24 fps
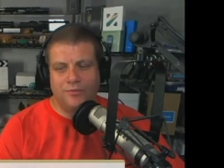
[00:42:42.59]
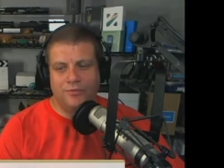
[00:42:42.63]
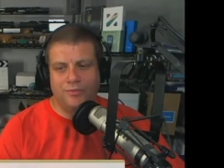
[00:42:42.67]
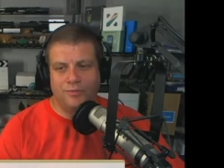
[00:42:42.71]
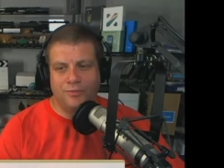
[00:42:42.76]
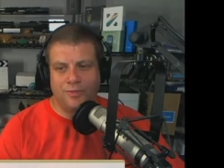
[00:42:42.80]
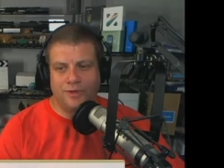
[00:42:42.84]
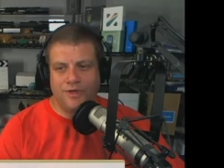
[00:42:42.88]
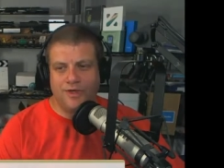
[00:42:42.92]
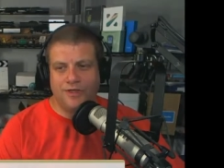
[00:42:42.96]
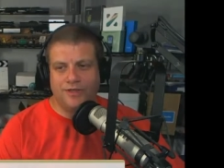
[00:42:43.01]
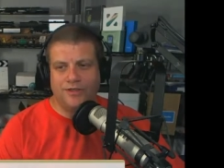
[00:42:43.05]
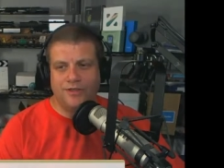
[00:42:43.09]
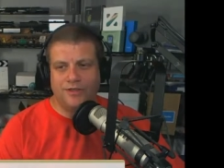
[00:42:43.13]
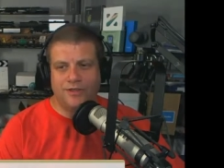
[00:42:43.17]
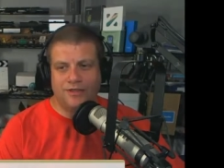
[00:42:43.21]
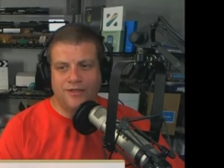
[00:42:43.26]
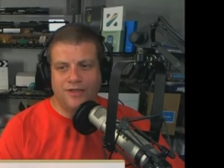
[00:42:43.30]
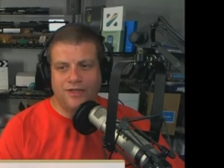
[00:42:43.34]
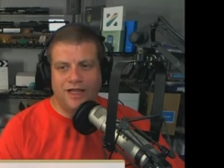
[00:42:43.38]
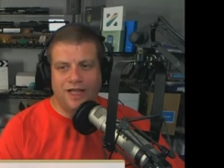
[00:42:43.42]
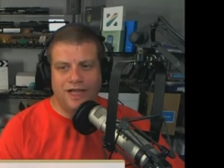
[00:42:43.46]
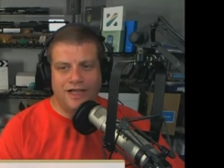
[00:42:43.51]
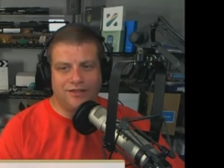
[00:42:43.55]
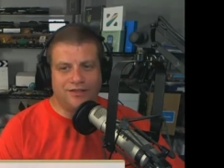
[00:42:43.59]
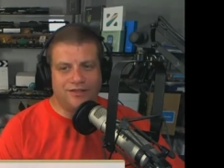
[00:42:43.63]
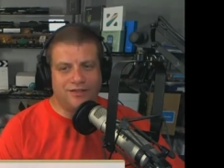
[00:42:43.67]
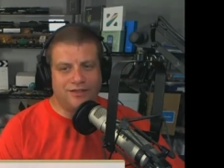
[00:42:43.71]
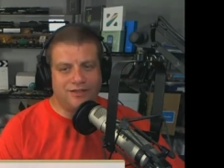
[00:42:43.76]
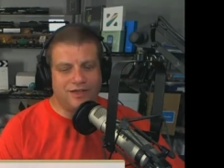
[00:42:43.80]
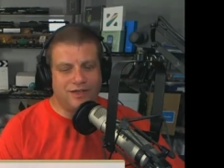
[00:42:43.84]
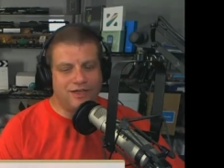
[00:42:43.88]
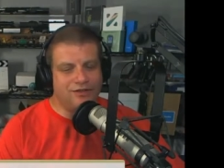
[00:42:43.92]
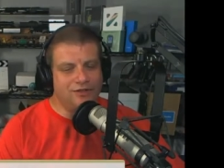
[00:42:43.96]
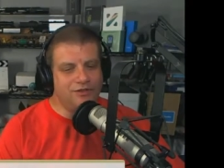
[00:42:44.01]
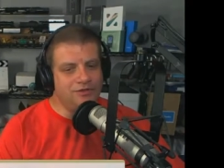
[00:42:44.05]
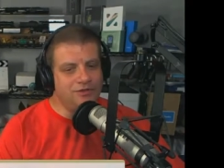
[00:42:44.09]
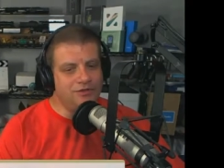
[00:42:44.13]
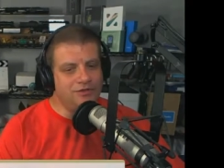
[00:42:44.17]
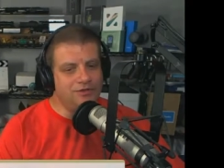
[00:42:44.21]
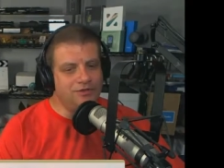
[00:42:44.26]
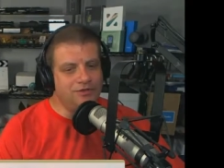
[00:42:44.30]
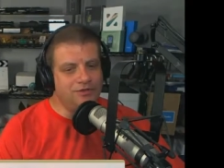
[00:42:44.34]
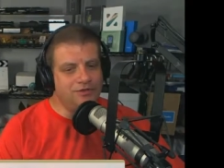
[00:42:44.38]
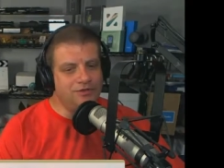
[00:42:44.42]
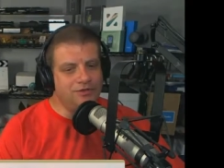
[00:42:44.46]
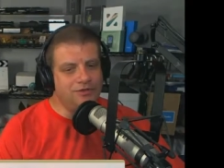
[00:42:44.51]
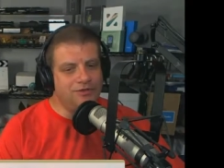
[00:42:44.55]
But last I
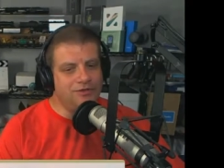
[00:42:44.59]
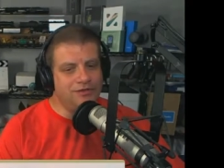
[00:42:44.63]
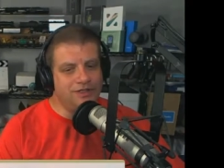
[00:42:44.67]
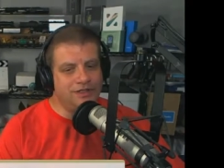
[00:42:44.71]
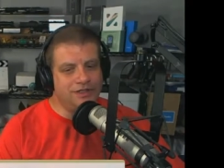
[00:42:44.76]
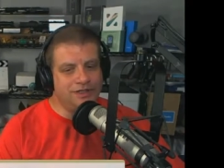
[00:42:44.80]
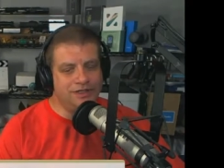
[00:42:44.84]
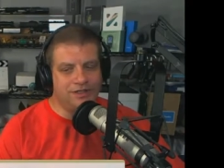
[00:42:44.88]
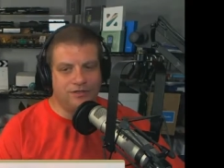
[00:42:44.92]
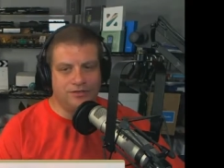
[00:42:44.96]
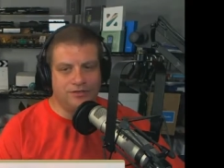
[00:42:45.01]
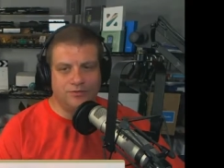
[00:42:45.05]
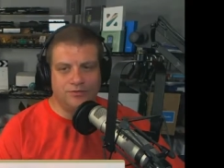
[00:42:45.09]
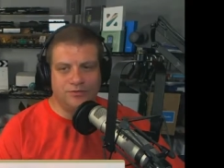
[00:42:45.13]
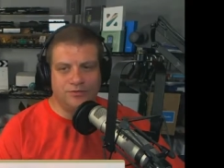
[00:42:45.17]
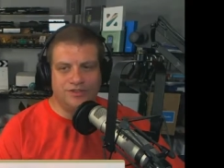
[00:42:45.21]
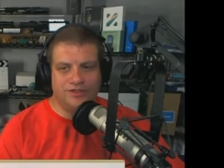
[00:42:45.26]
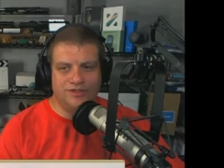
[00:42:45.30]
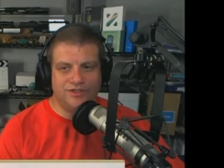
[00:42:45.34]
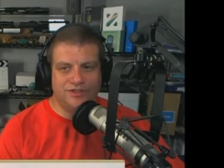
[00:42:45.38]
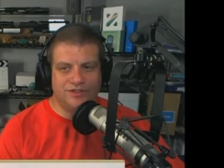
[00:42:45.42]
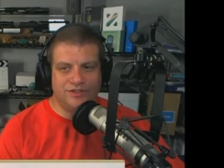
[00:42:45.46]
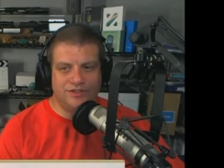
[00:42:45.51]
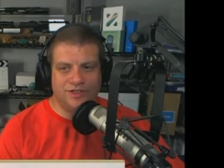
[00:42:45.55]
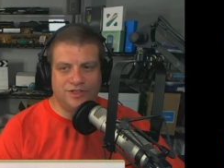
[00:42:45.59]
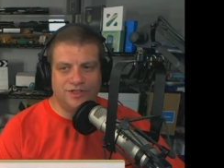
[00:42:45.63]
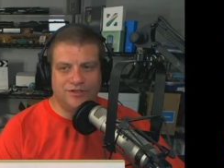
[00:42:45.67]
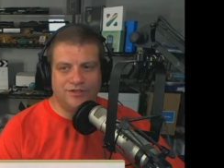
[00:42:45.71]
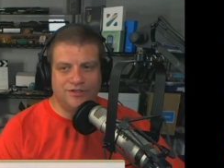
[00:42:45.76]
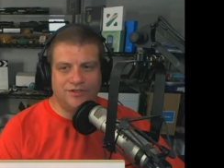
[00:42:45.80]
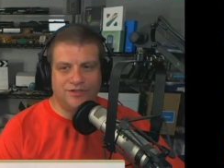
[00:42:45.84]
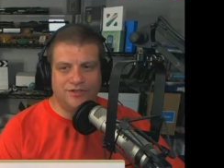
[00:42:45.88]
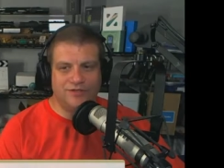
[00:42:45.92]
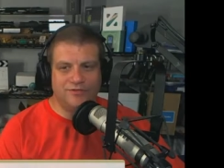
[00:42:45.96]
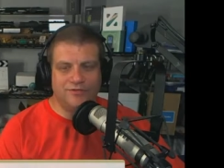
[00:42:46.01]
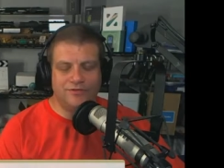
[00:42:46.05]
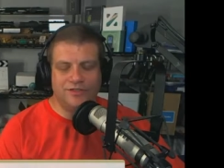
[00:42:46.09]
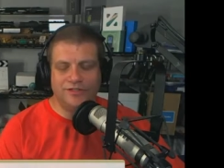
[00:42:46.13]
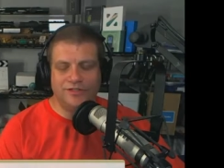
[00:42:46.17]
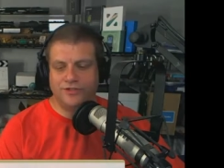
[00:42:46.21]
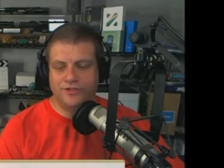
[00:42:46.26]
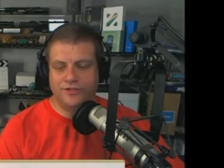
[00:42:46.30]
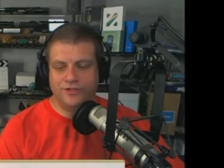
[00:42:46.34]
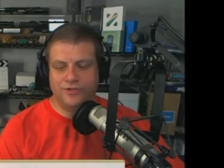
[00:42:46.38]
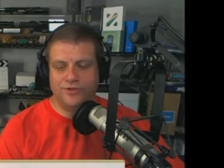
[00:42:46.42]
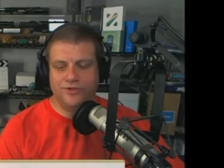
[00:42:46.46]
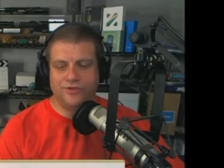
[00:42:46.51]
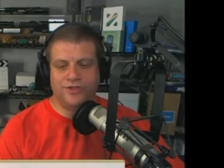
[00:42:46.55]
knew, it was entirely free to
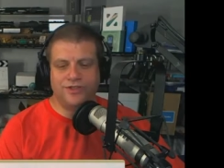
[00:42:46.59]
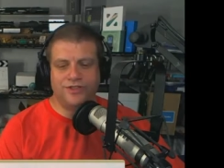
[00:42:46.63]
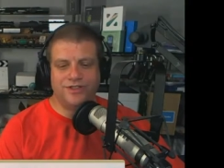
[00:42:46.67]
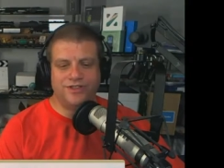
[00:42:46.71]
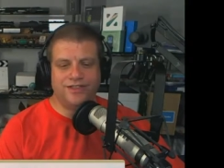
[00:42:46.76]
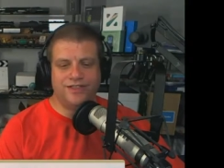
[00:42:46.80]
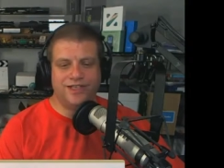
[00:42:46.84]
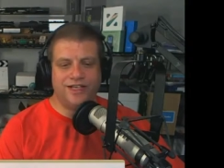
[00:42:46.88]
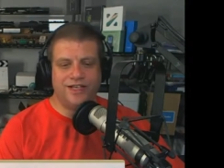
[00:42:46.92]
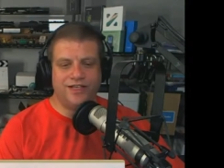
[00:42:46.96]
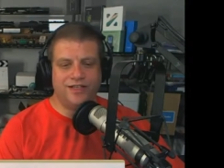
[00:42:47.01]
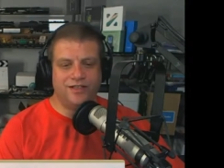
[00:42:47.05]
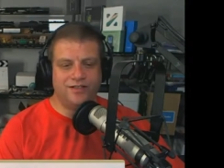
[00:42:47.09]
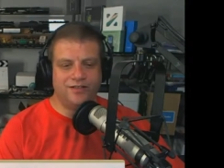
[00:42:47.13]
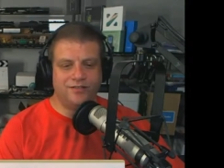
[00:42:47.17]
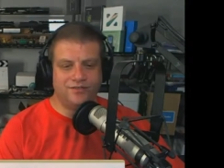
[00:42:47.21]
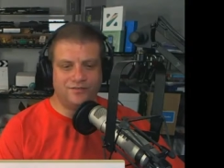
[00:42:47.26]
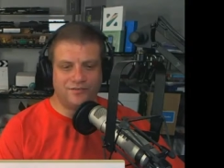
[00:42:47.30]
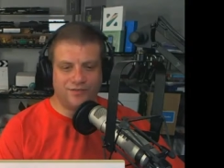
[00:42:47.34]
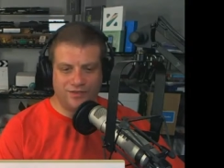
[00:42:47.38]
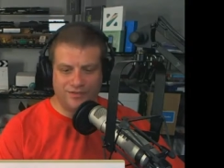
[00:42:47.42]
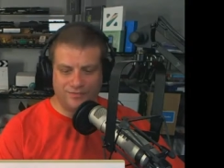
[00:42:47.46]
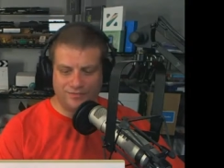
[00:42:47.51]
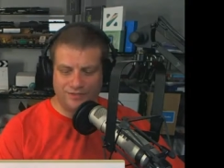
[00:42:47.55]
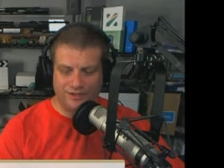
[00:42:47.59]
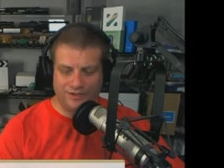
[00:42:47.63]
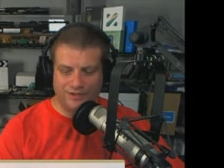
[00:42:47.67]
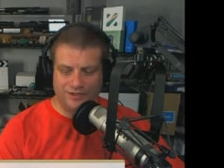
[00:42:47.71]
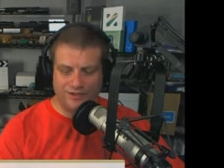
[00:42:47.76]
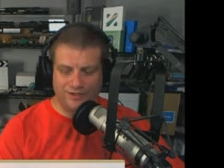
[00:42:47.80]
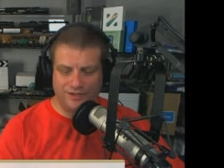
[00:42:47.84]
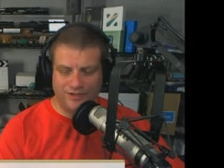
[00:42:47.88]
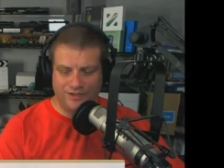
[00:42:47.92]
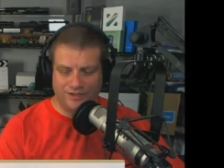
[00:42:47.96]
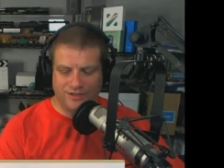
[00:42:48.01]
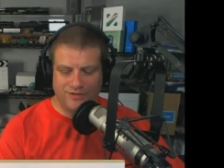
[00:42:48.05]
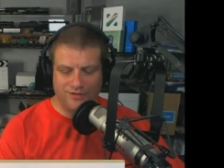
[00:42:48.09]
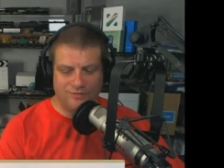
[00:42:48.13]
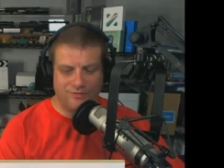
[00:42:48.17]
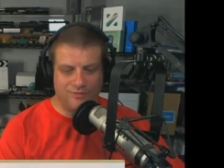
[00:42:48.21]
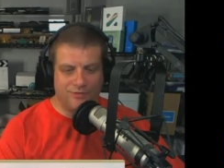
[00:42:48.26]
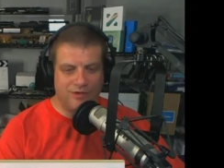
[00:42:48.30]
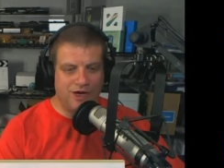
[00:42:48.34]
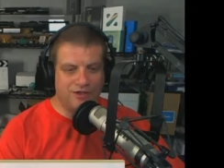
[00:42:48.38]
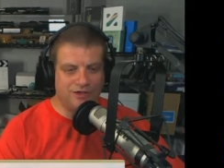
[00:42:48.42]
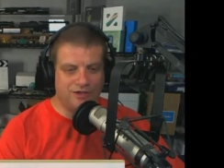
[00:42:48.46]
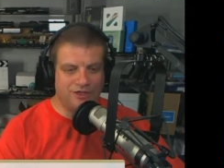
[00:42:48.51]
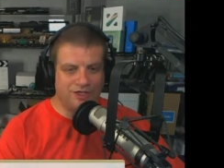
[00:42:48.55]
use the data from their
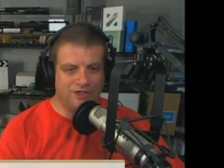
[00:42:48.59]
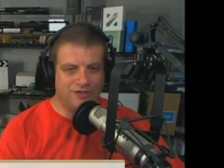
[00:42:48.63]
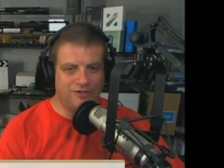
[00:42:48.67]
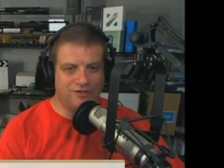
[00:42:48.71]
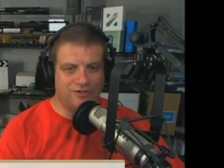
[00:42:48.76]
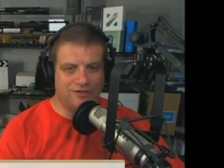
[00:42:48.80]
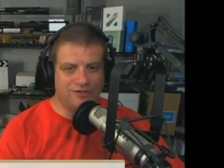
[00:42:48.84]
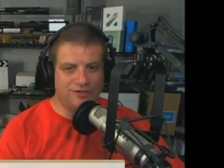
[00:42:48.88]
projects. So,